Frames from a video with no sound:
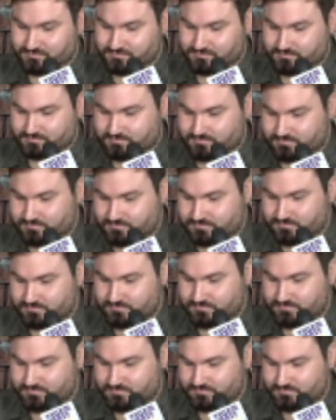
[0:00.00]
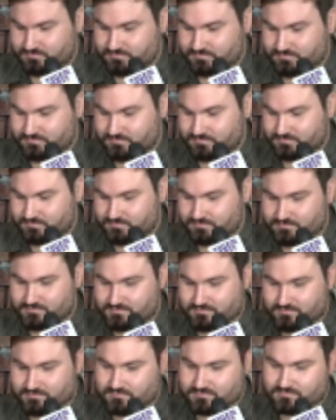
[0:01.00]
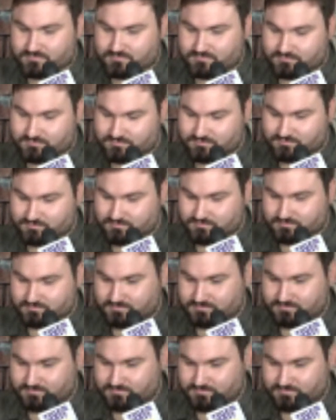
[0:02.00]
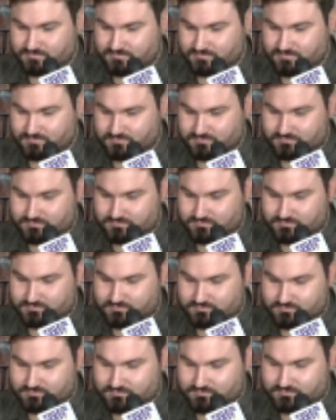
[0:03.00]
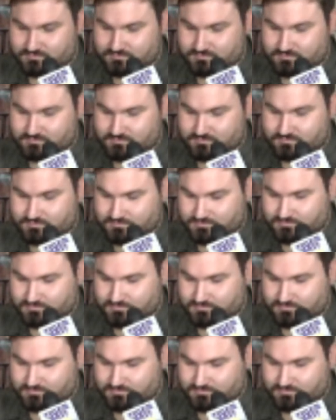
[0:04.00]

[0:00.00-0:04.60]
No words are spoken by the person on screen.